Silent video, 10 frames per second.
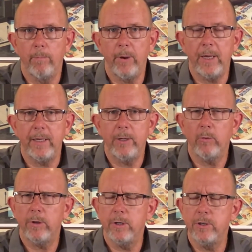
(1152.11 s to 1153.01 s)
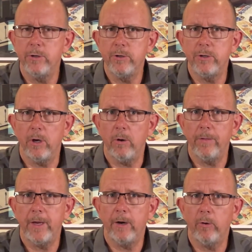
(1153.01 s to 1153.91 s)
but in order to do so,
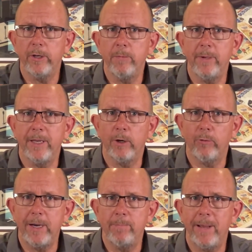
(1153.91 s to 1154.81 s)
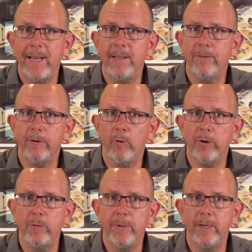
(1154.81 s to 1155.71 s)
they are going to be in great pain, they're
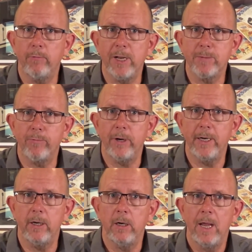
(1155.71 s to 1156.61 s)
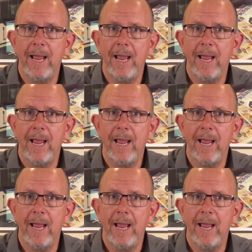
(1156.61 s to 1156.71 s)
going to be in a respirator,